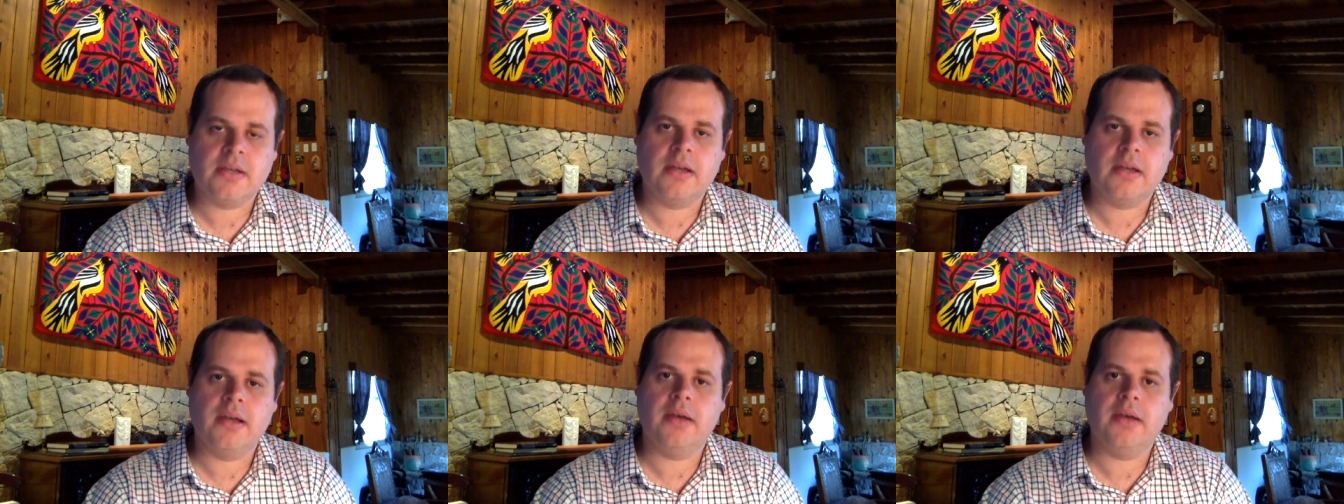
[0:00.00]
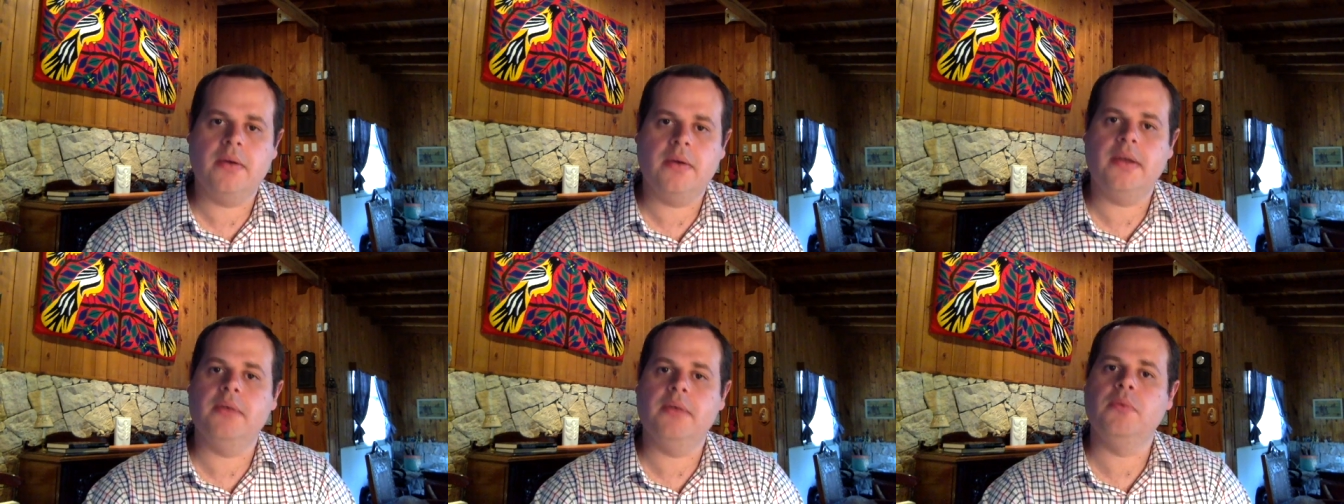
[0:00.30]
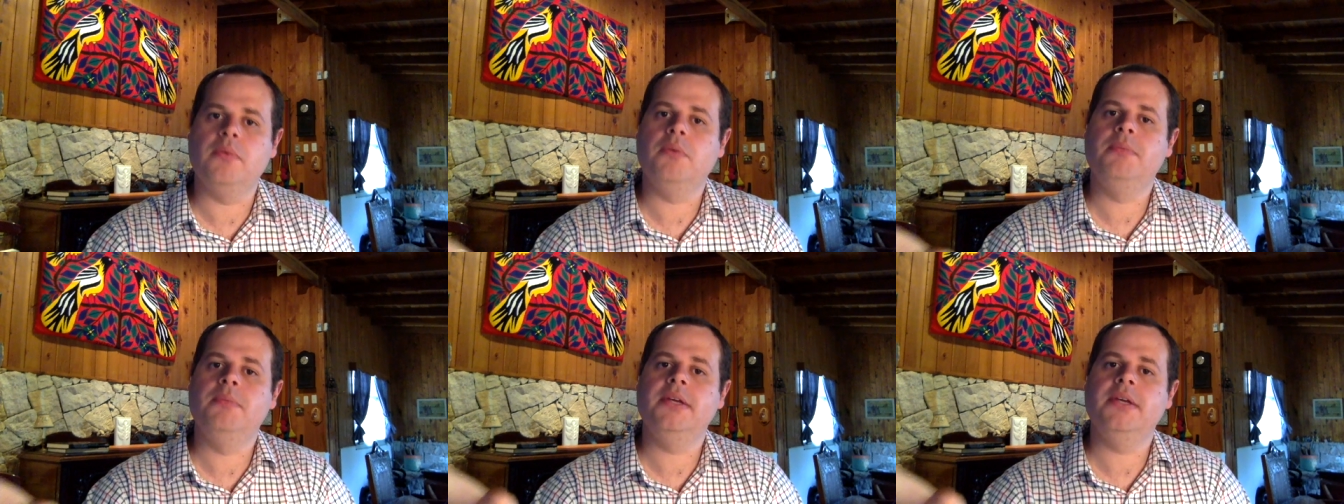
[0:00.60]

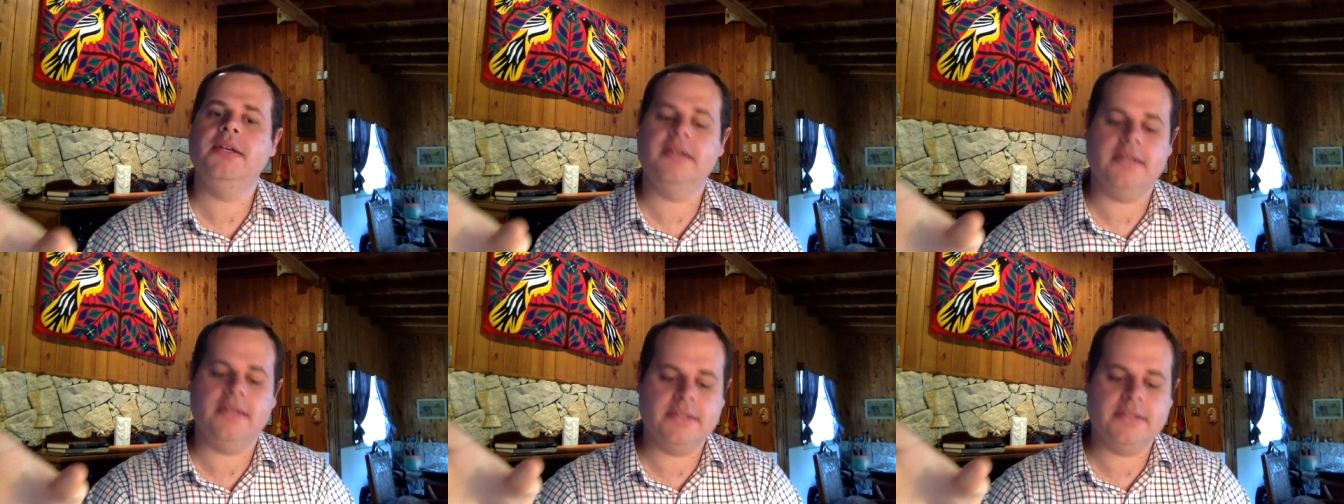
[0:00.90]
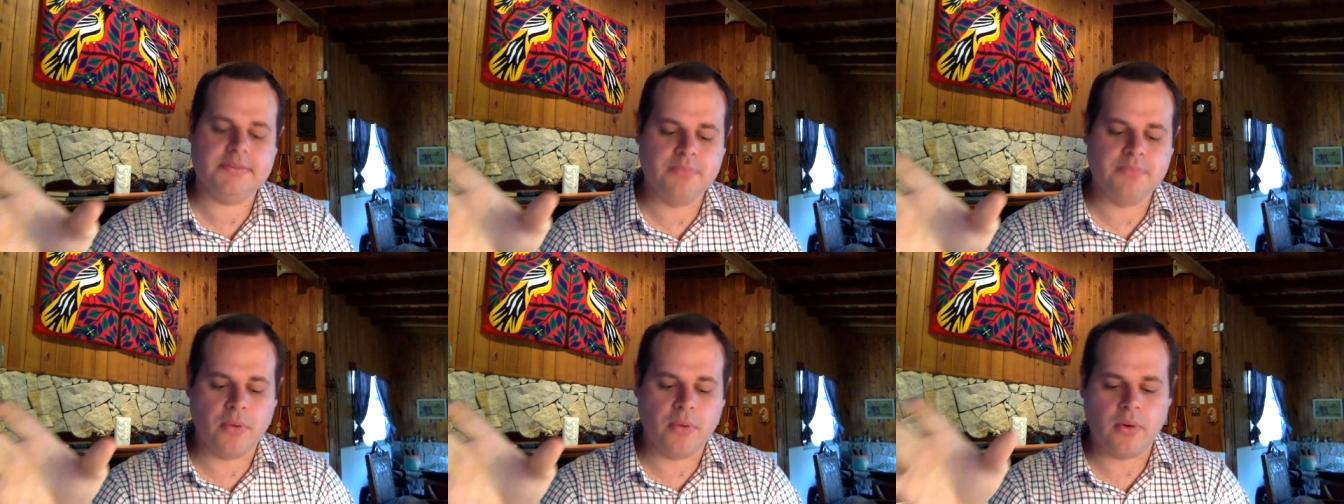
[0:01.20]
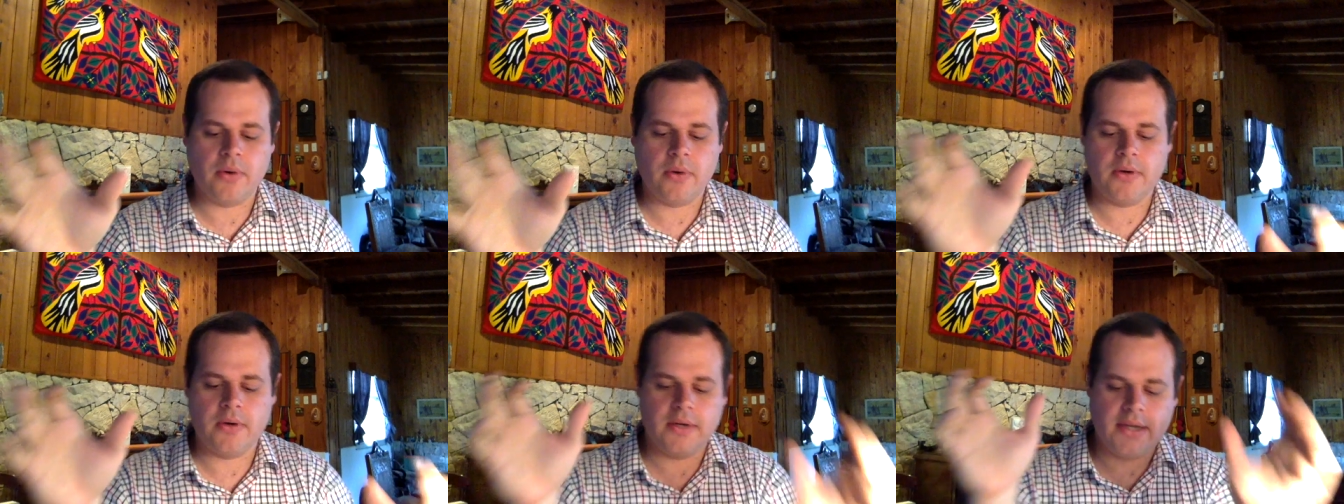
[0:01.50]
It's
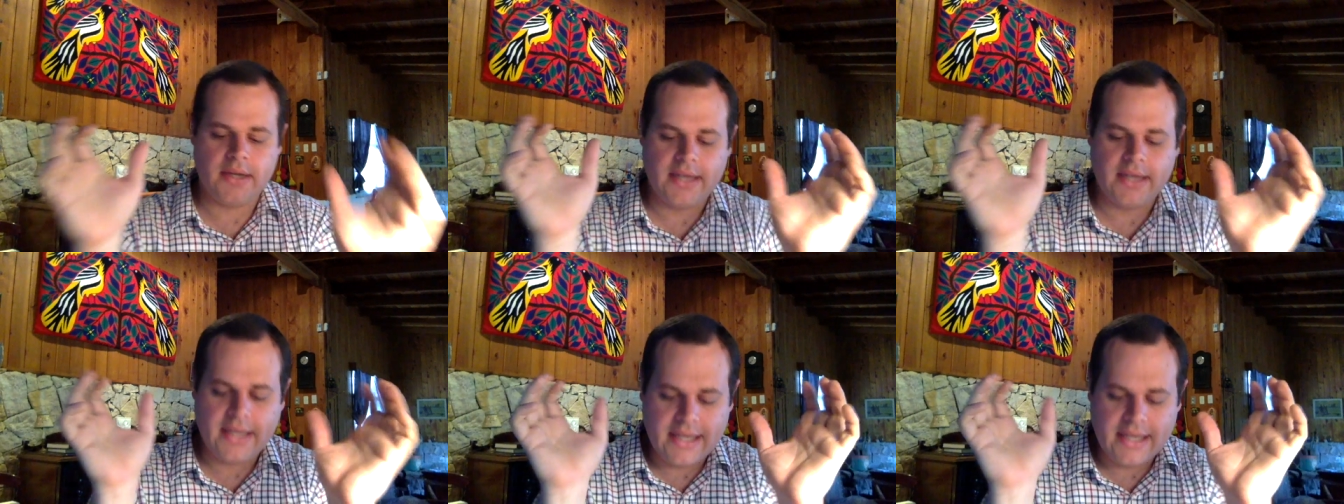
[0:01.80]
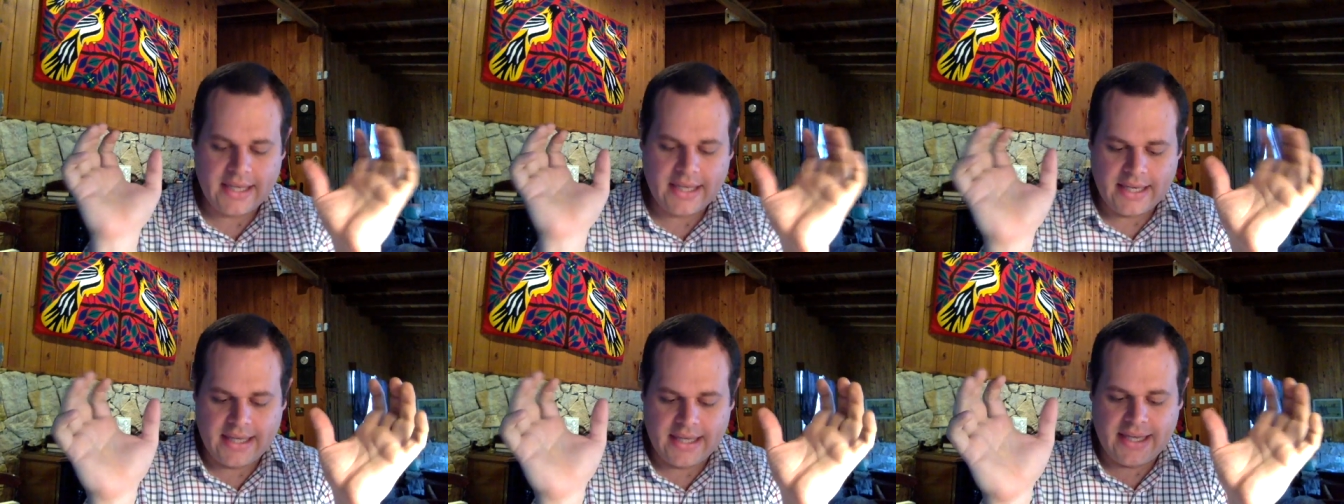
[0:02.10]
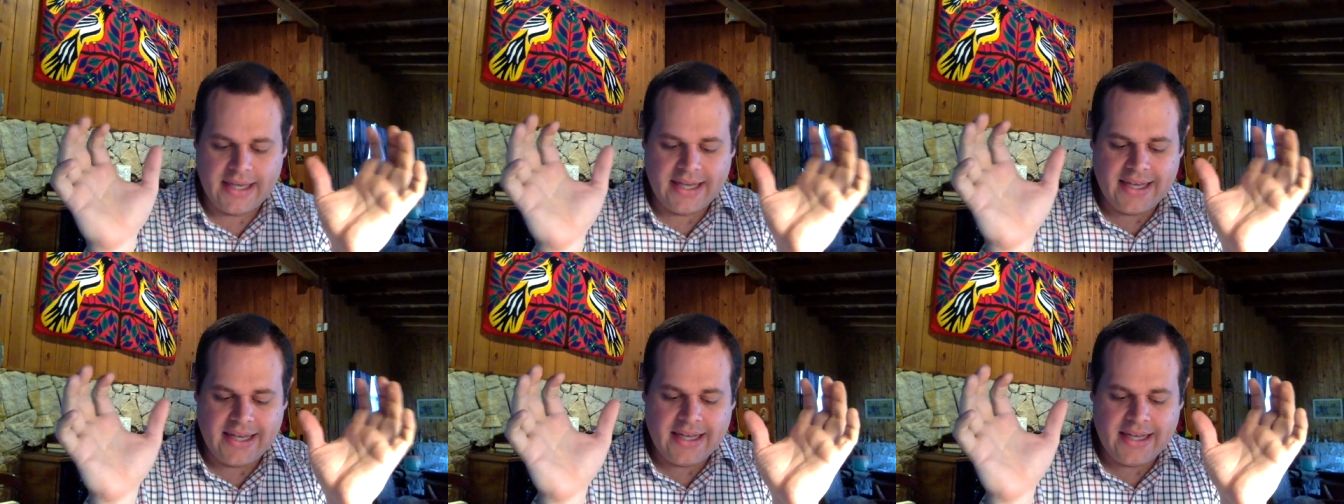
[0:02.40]
more
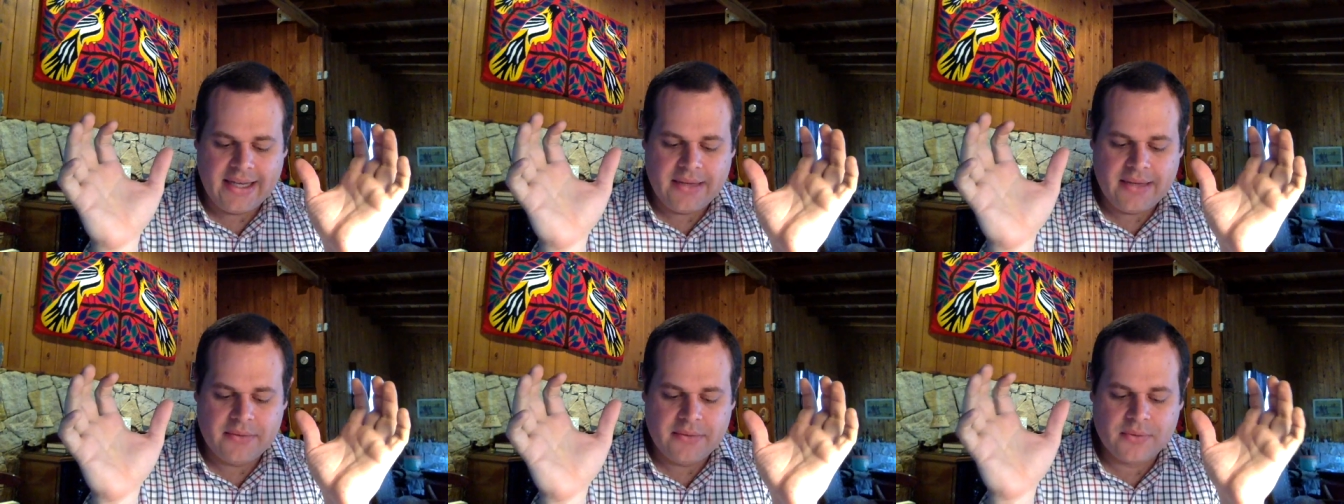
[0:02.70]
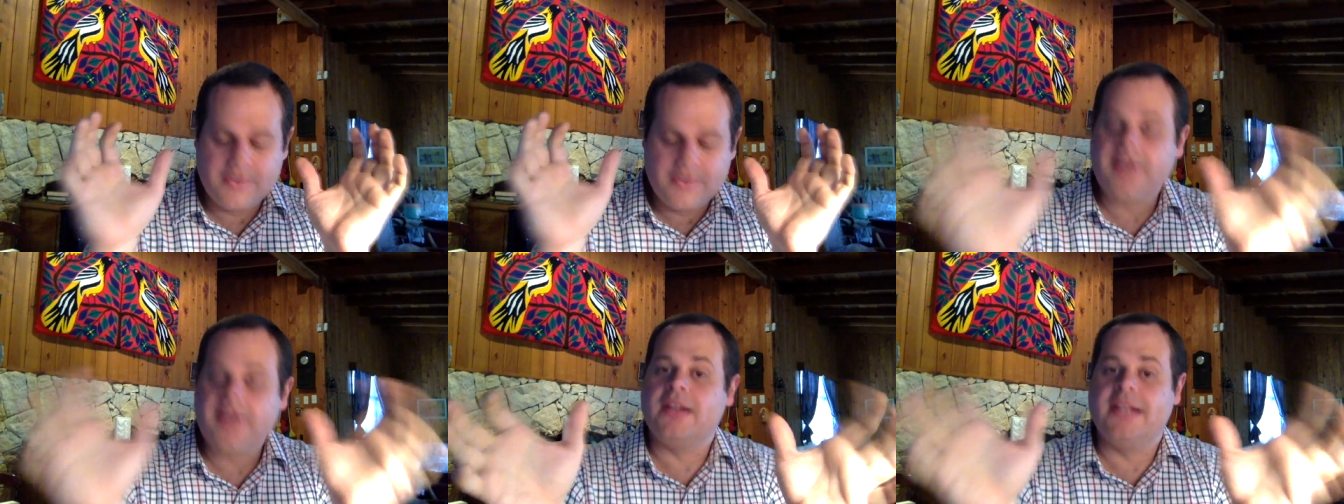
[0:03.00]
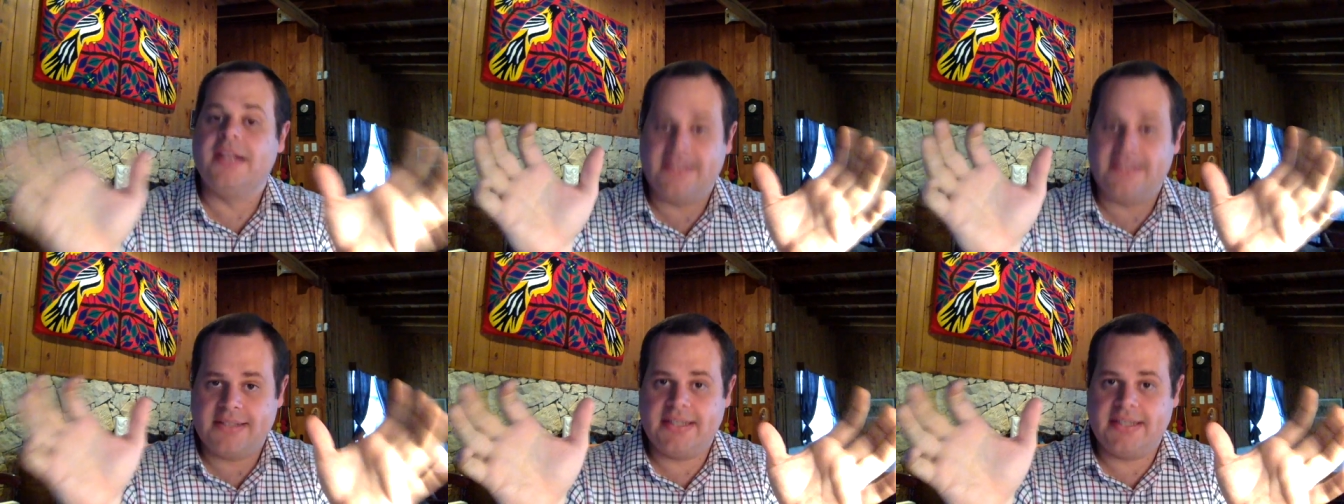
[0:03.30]

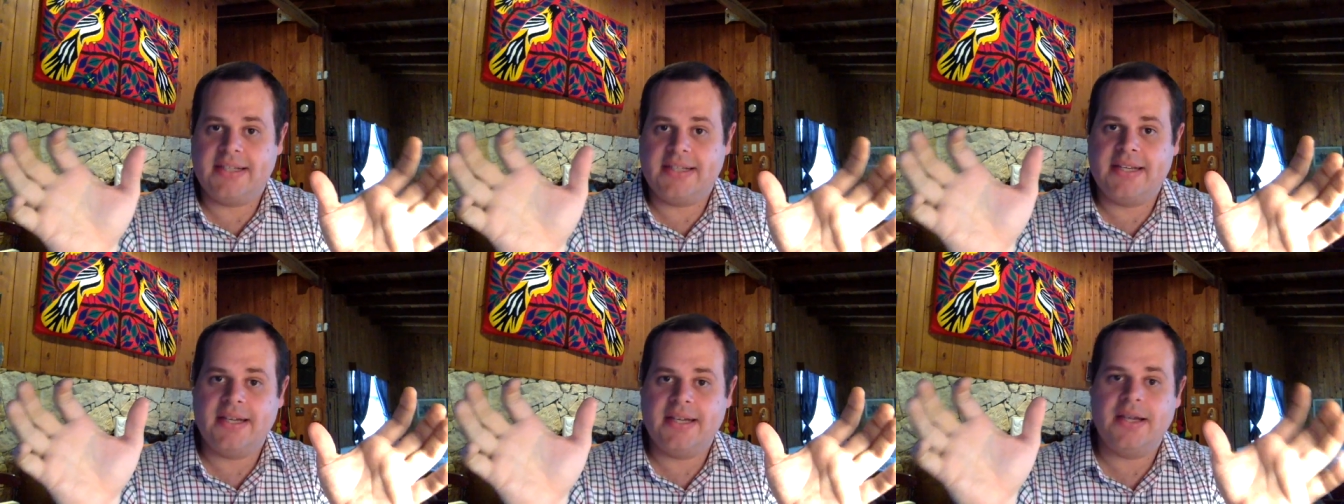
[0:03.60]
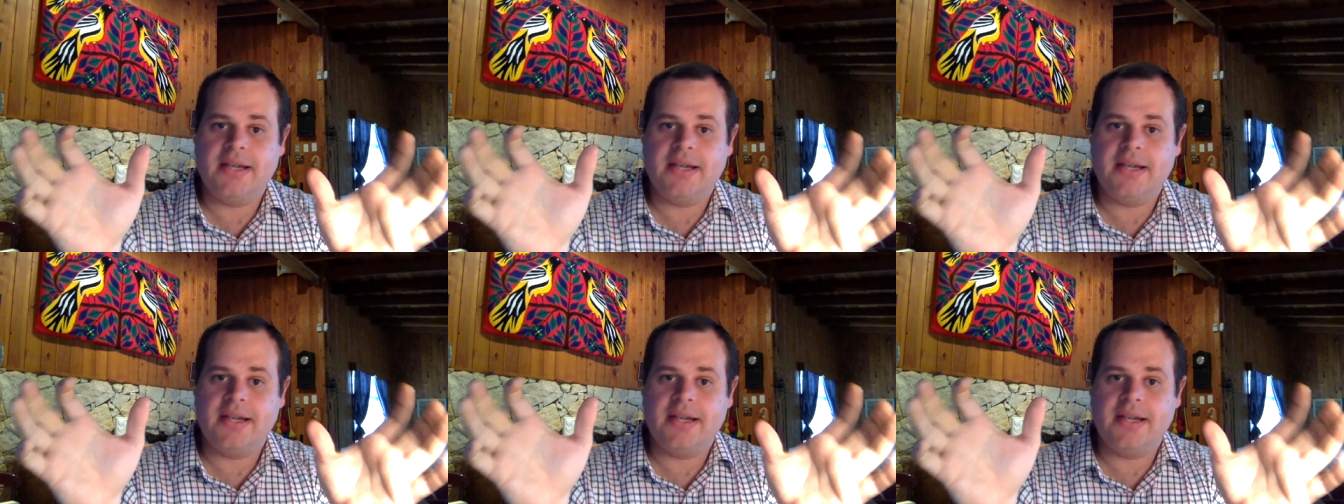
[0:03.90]
realistic